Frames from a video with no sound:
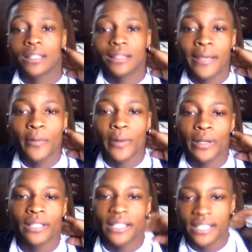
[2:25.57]
they
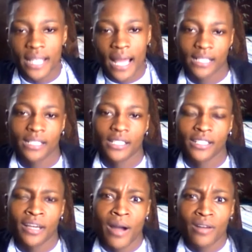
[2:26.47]
weren't things that I could
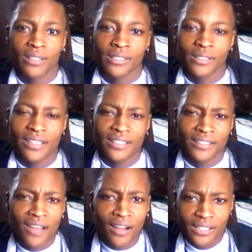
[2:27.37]
just come out
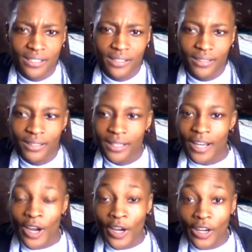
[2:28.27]
and talk to
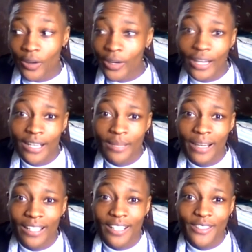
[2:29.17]
her or
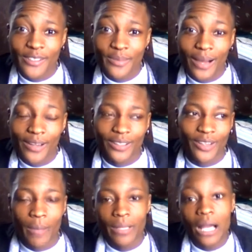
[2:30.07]
anybody else about.
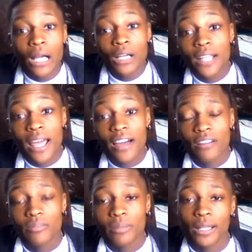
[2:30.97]
I mean, I could
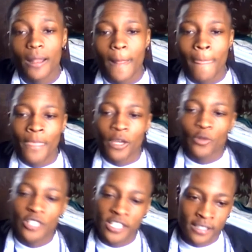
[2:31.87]
have, but it
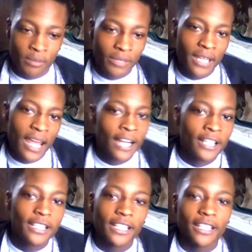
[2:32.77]
was just something that I
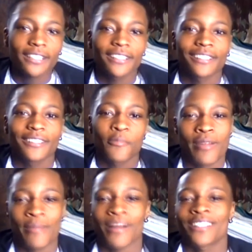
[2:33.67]
couldn't
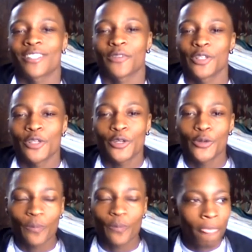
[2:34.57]
bring myself to do.
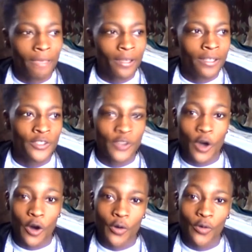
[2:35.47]

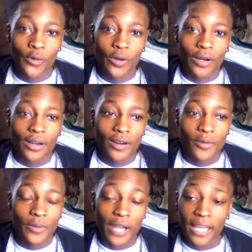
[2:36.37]
So
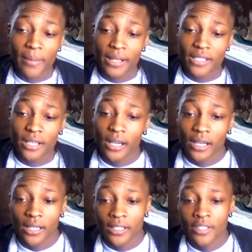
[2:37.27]
when I came out to
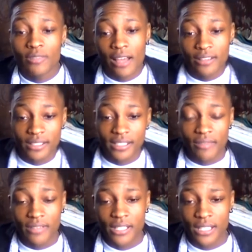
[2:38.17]
her
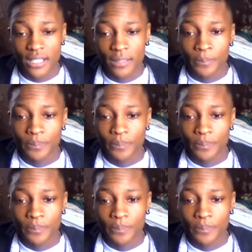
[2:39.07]
2017,